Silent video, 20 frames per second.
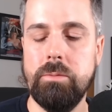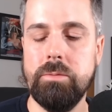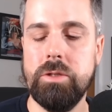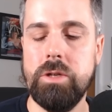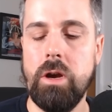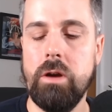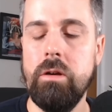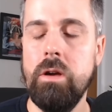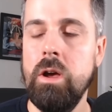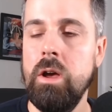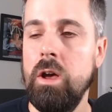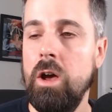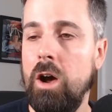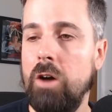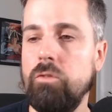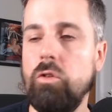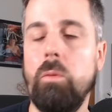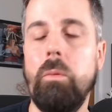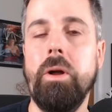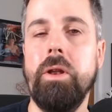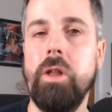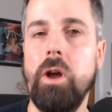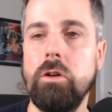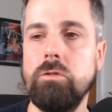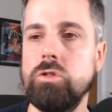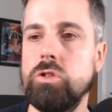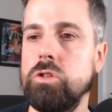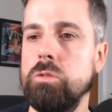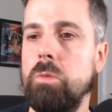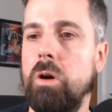So I've got my
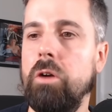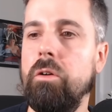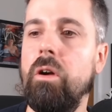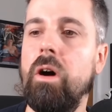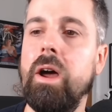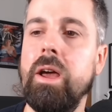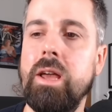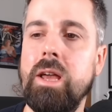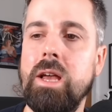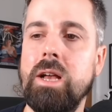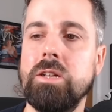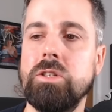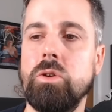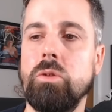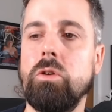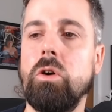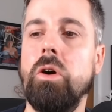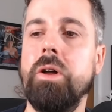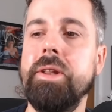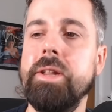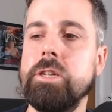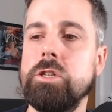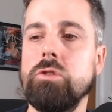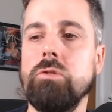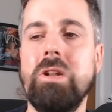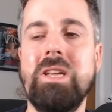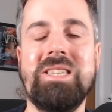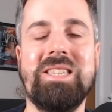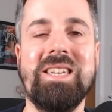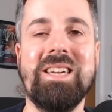notes to my right here. So I've got initial
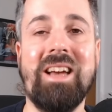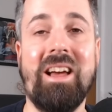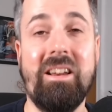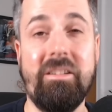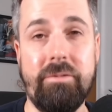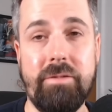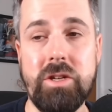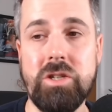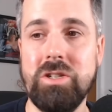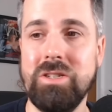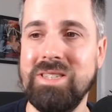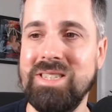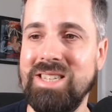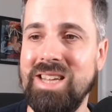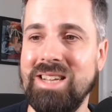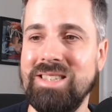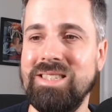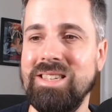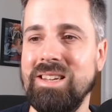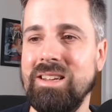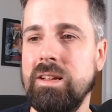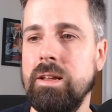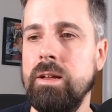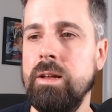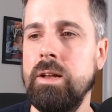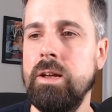listening and vision setting.